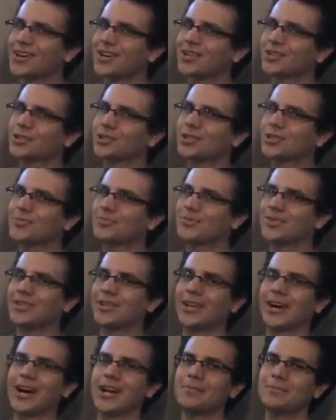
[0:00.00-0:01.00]
a ship in
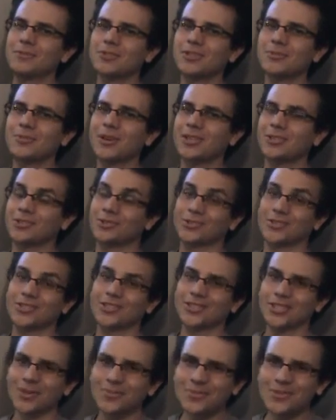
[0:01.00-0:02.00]
hyperspace or
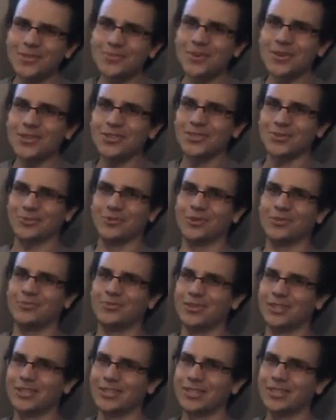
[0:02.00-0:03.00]
slipspace would
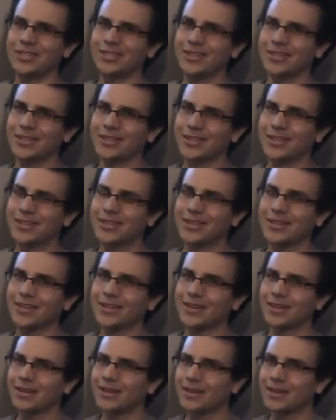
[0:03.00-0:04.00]
be.
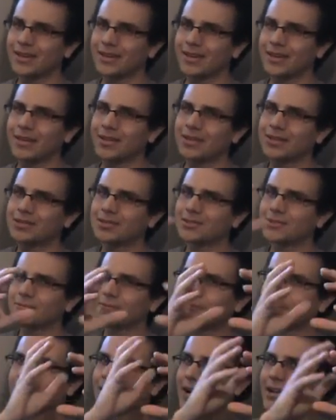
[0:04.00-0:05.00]
It's
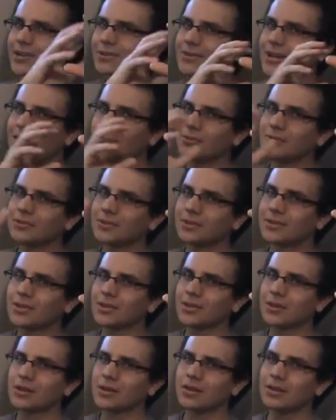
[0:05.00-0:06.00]
flying around
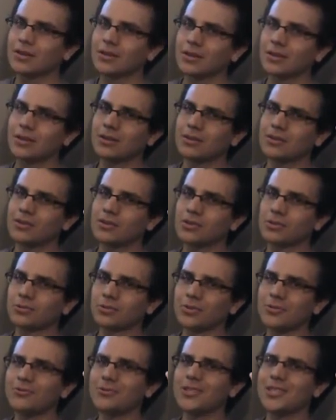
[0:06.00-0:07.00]

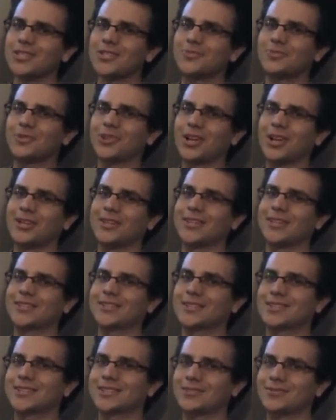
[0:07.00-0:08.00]
through these
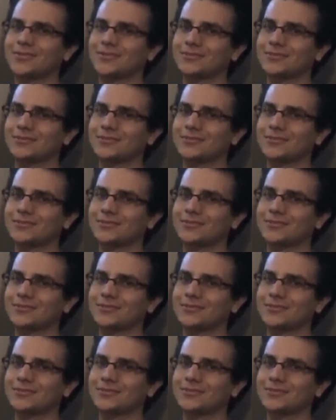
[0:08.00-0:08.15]
planets,